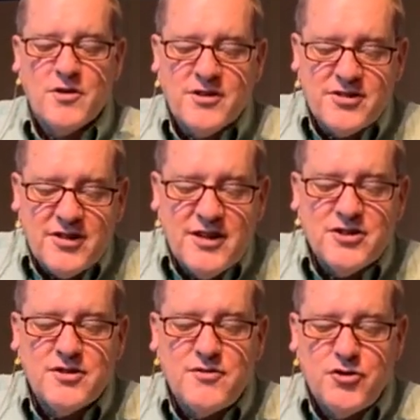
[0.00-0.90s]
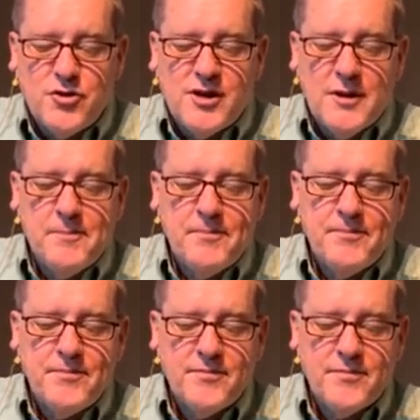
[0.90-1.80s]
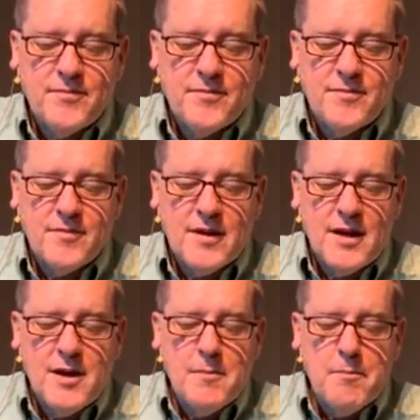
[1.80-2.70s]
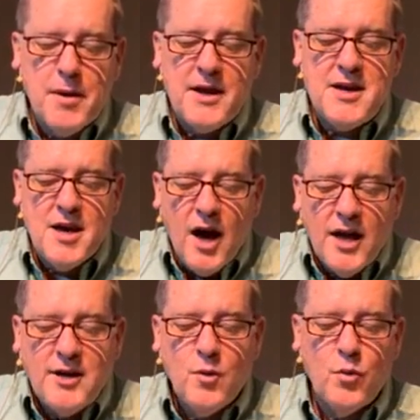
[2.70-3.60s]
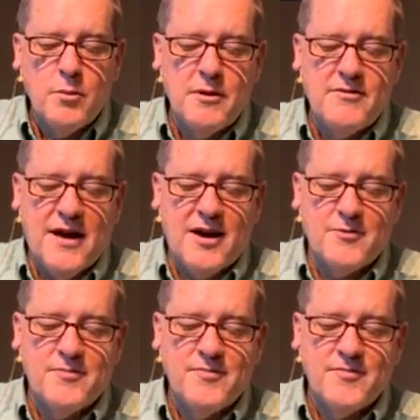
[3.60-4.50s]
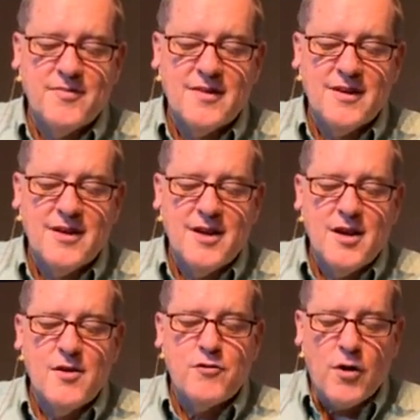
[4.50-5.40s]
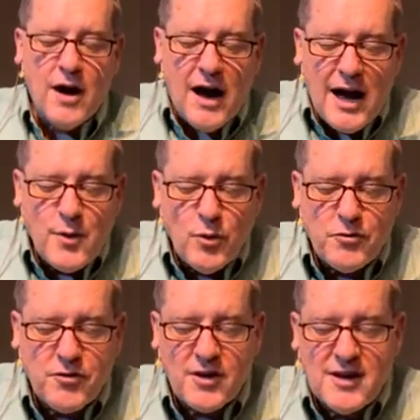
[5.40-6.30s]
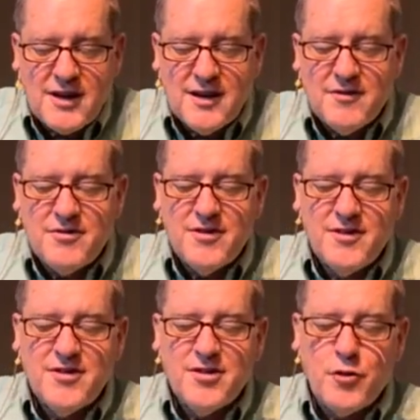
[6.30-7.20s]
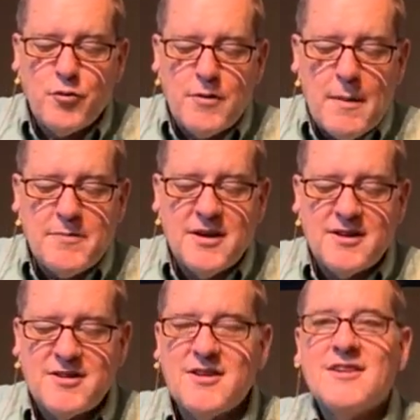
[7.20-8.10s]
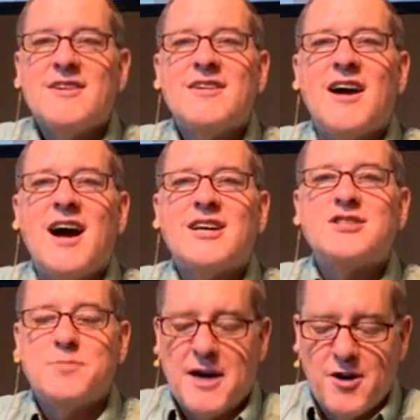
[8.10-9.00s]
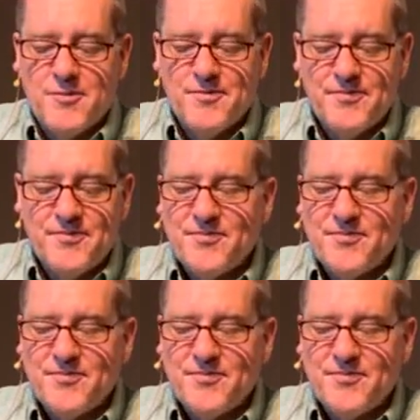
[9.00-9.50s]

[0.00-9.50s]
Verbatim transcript: For the sins of Judah, but none will be found. For I will forgive the remnant I spare.